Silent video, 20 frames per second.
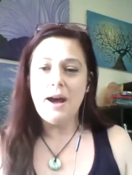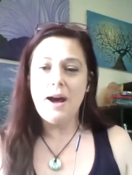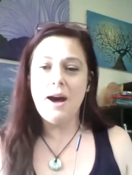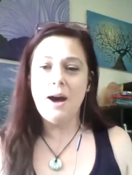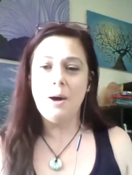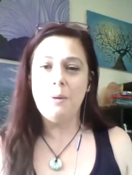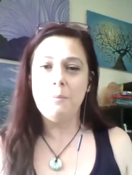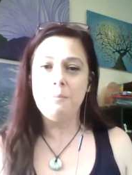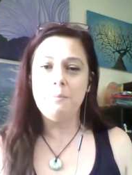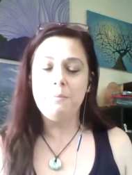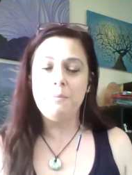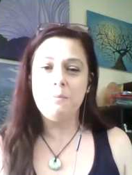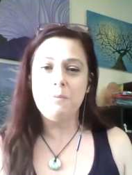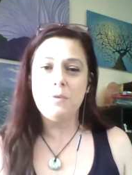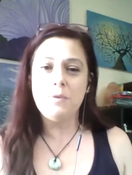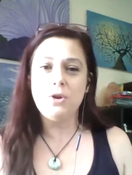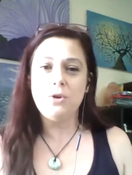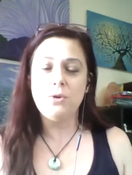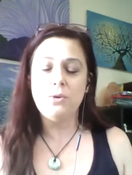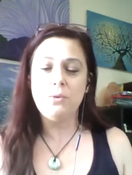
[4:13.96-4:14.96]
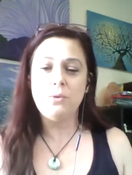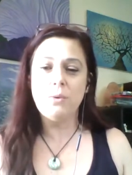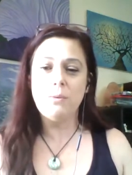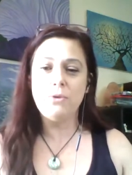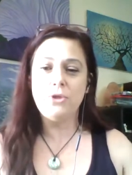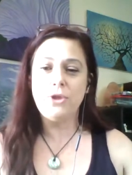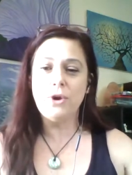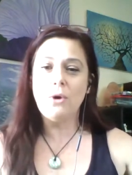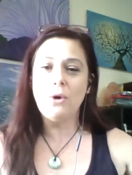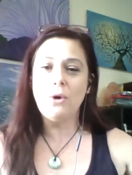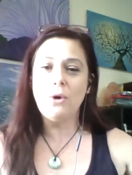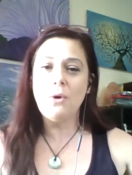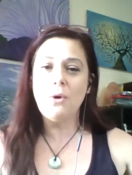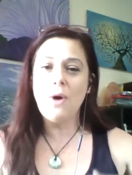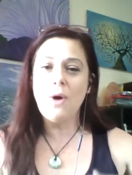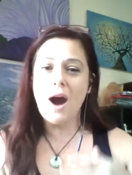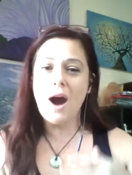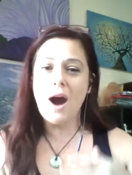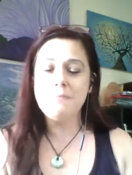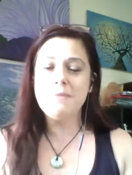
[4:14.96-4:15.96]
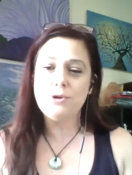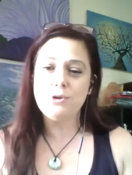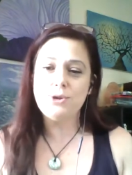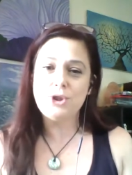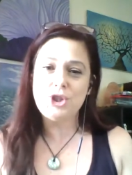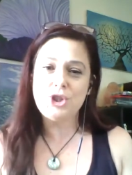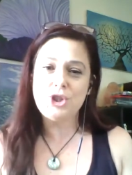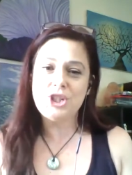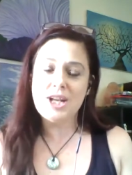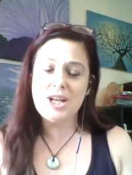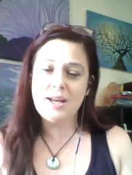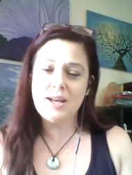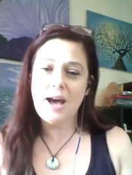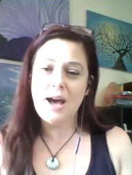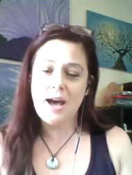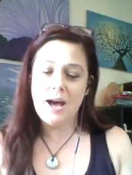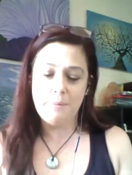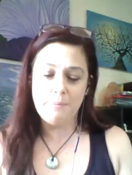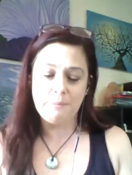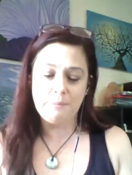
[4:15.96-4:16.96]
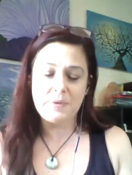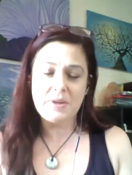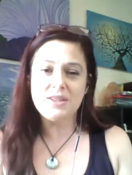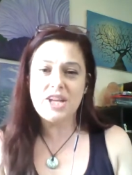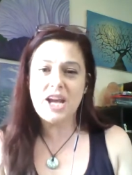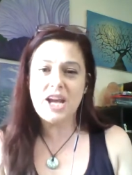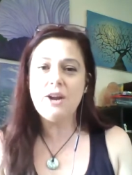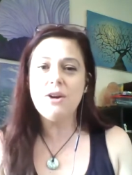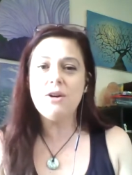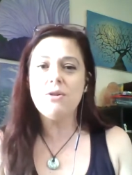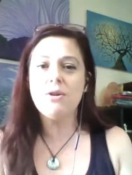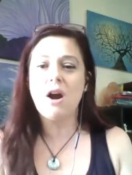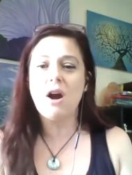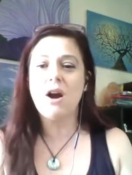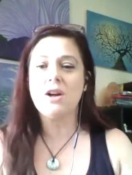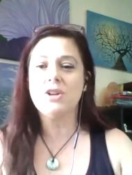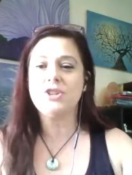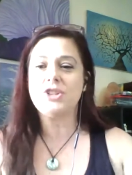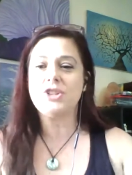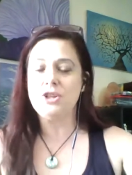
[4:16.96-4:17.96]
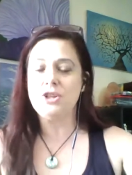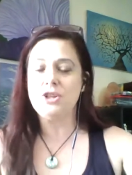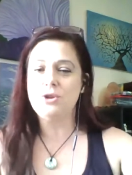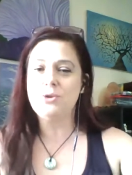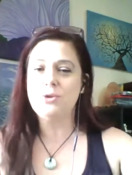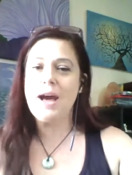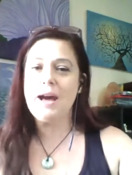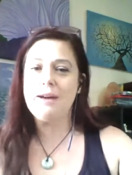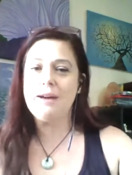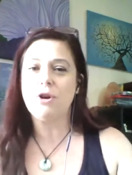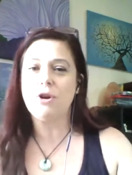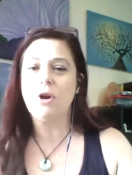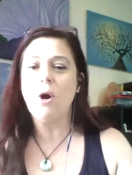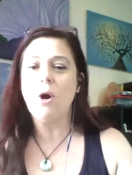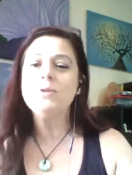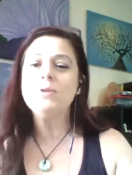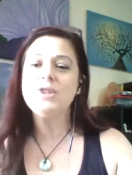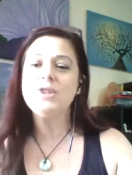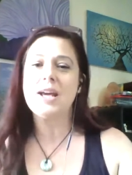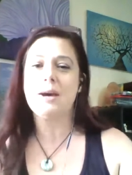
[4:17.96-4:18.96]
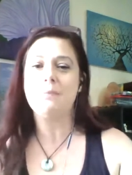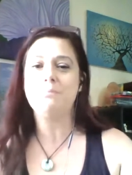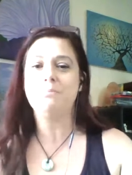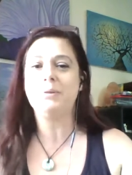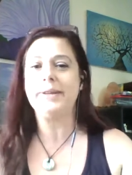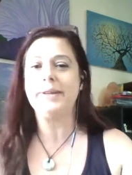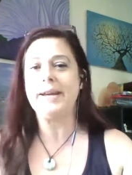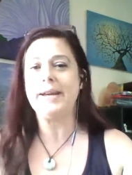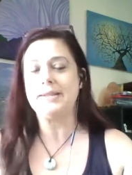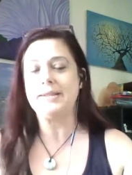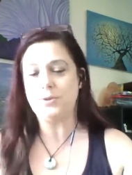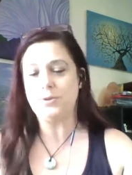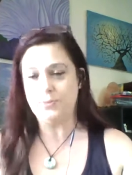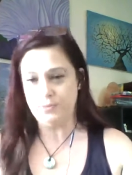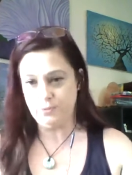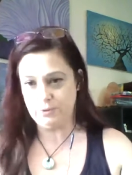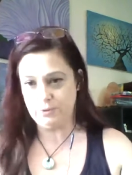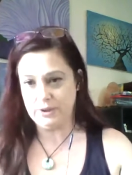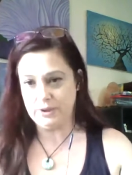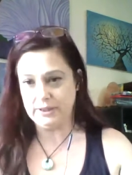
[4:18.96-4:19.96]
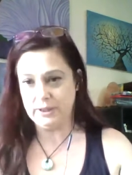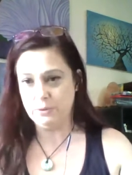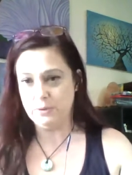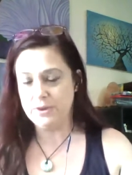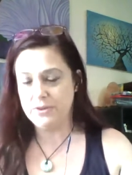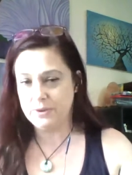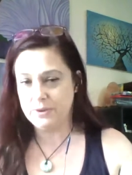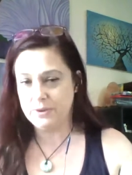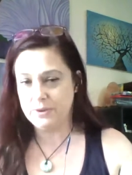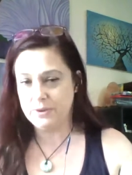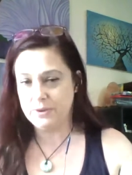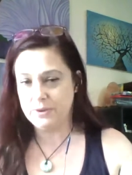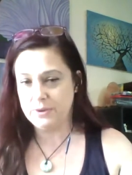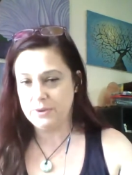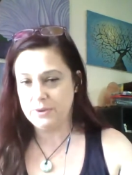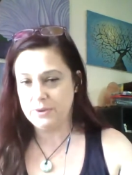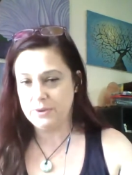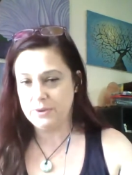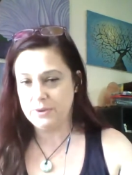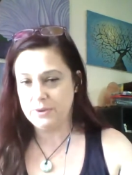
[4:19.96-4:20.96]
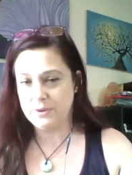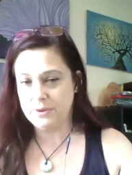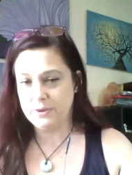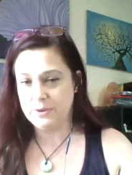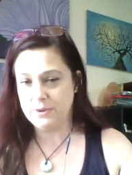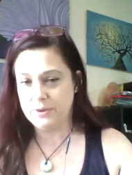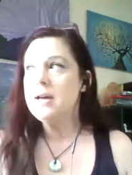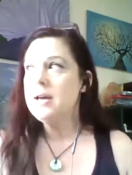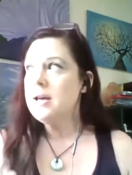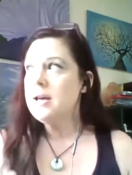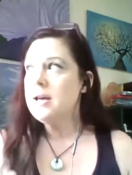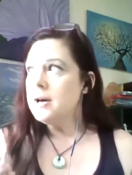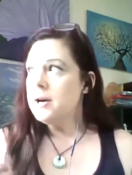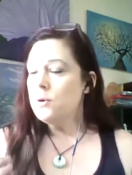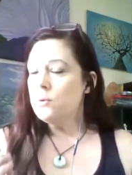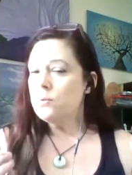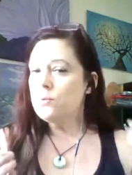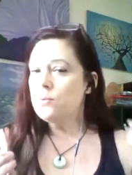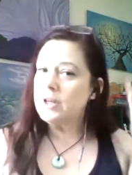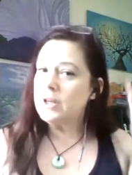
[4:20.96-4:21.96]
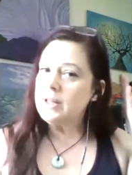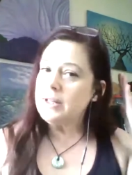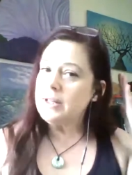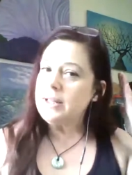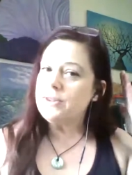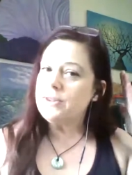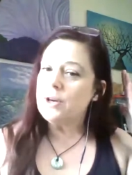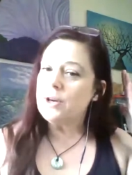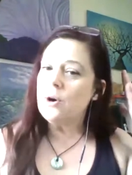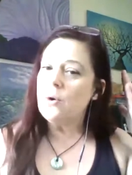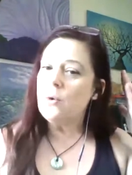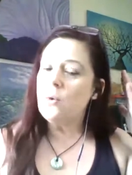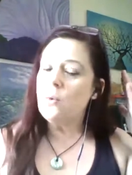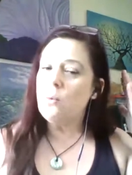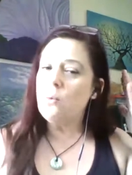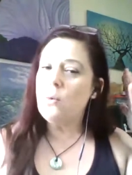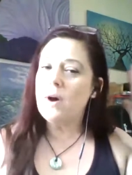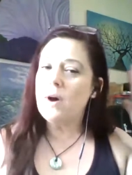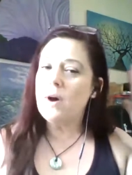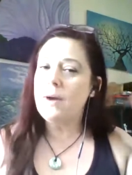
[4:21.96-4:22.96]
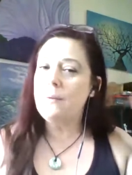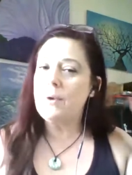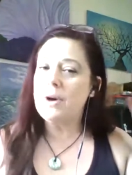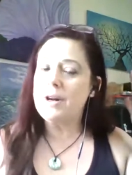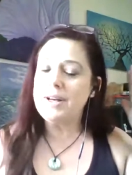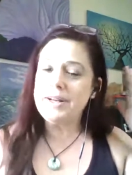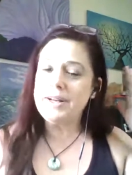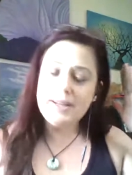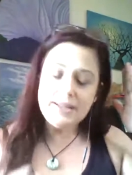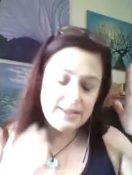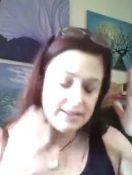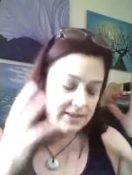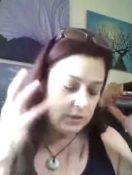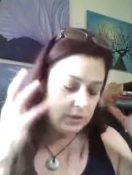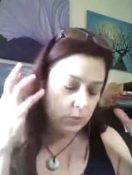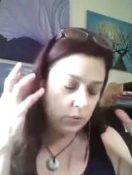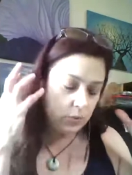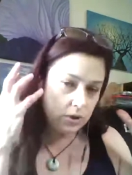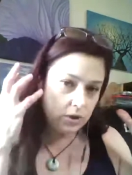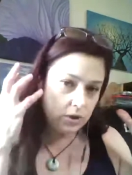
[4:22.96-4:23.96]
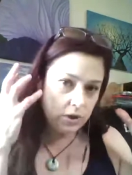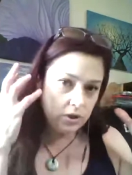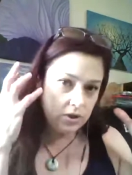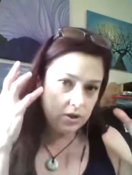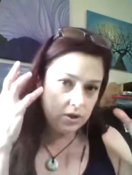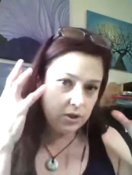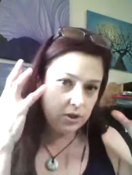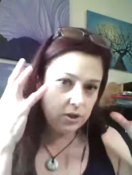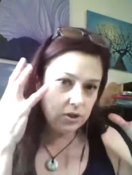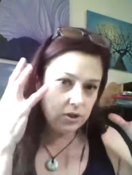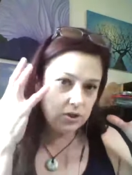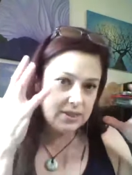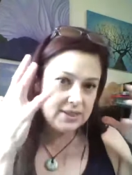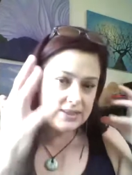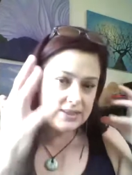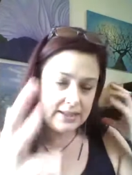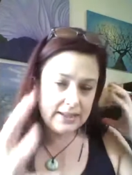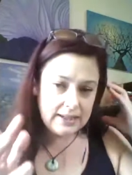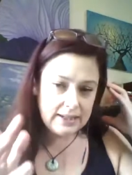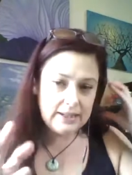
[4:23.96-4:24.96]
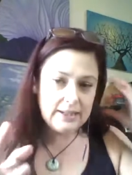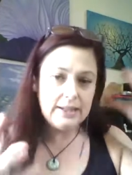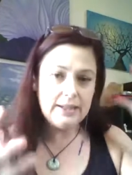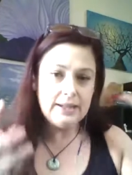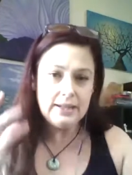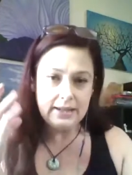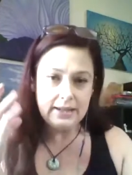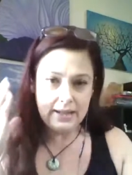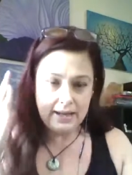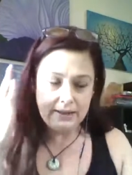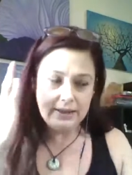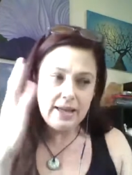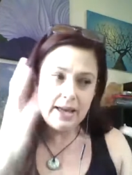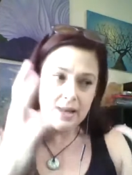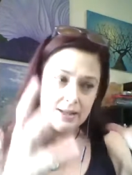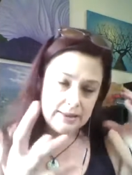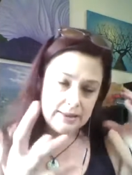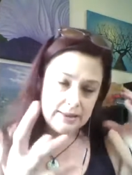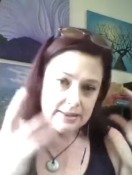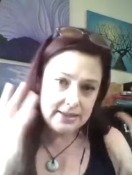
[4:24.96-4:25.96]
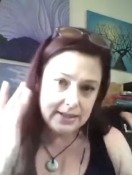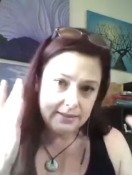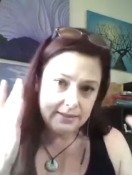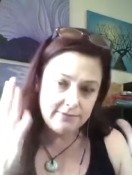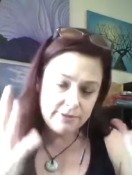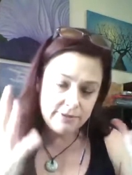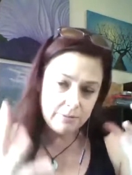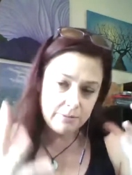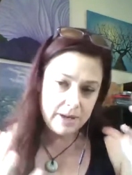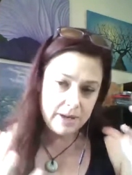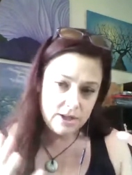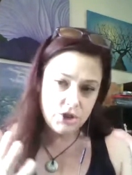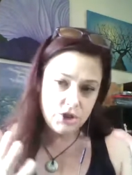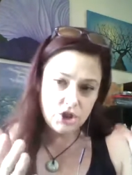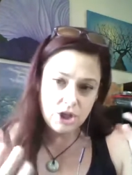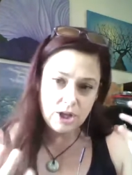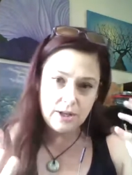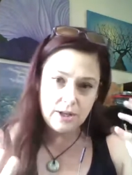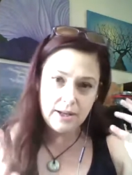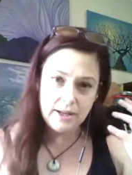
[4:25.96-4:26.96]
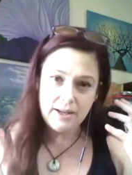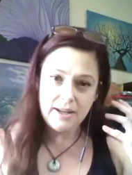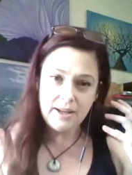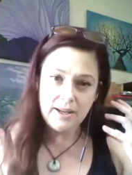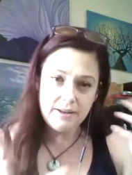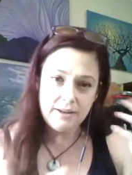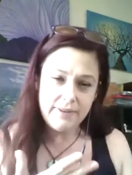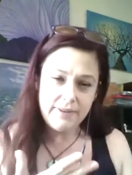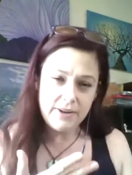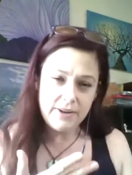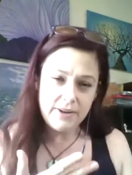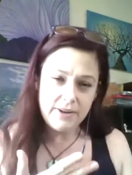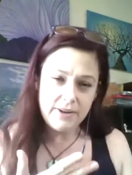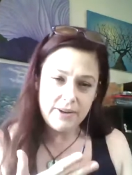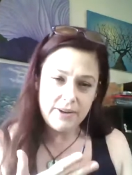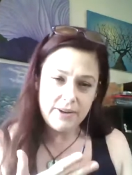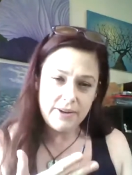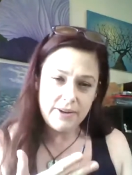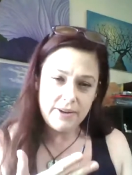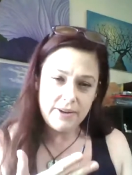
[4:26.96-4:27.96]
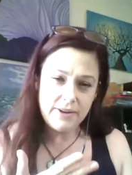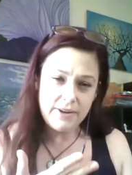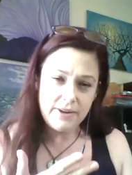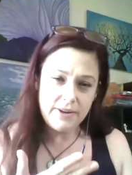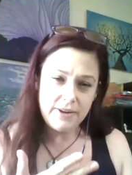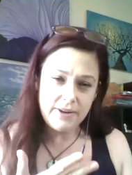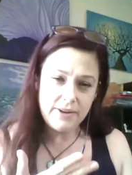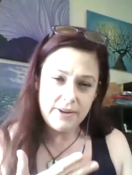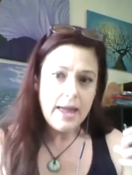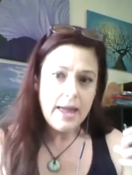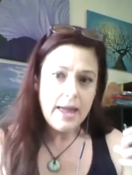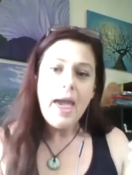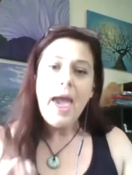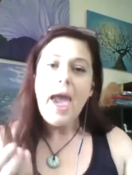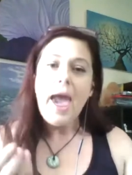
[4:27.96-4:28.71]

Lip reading: Though I may use tarot cards and you have your own template, really, with the pendulum, really, though, what it is we're seeing and getting this information in a very similar way,